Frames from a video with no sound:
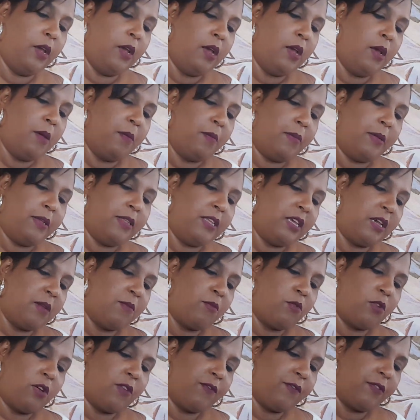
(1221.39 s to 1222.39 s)
Please get
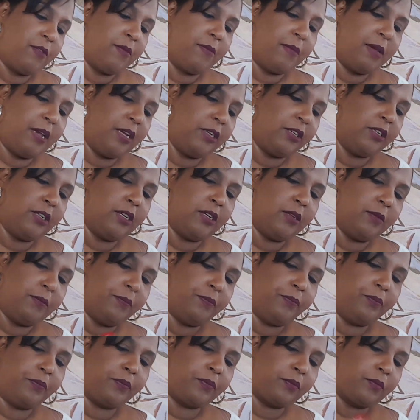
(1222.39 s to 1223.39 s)
more information
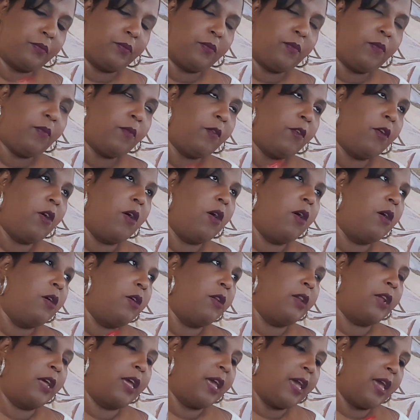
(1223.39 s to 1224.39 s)
on
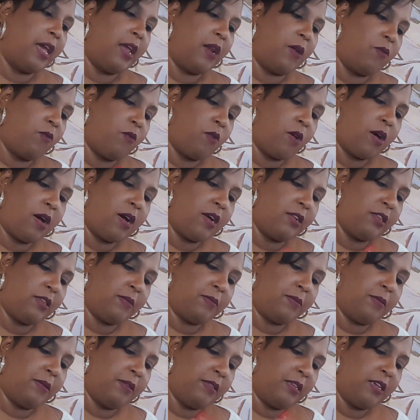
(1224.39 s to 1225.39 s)
the Eight of Wands.
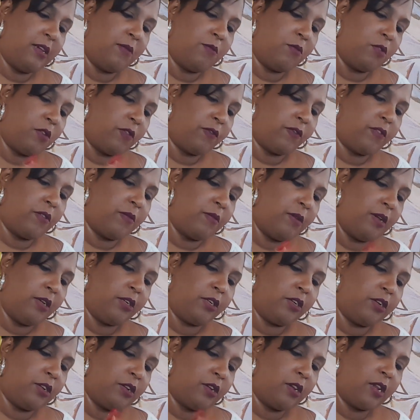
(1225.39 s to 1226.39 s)
Please get more
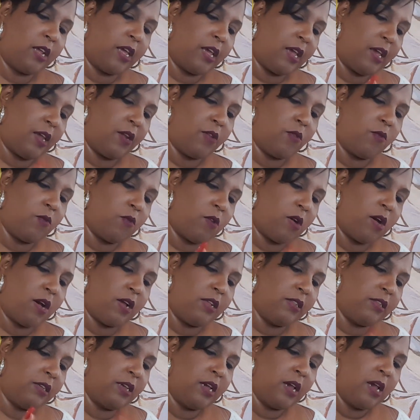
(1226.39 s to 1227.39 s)
information on the Eight of
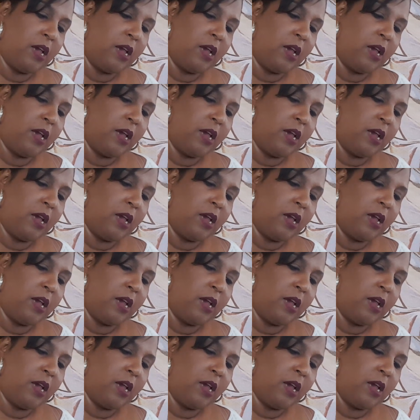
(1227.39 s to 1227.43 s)
Wands.